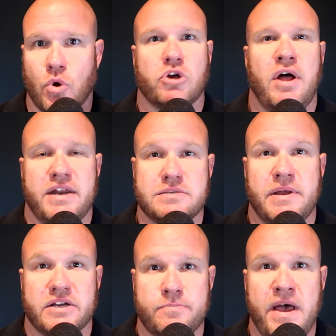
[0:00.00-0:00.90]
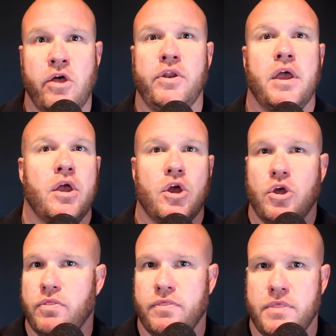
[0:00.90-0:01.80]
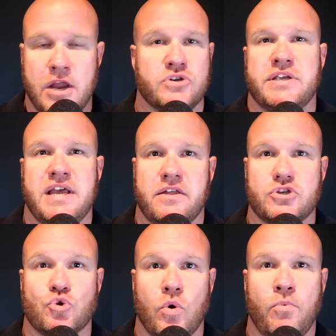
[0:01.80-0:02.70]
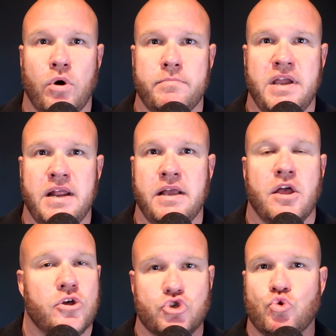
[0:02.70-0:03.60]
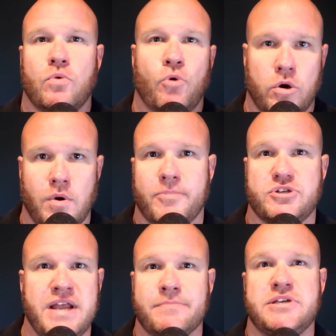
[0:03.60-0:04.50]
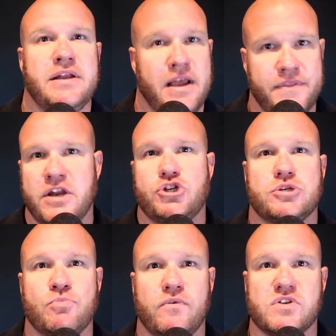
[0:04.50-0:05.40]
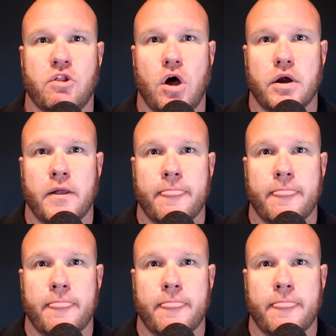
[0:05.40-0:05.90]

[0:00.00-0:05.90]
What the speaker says: your client has been expelled, here's the date of the school board meeting, school board rubber stamps it, and then it just moves along.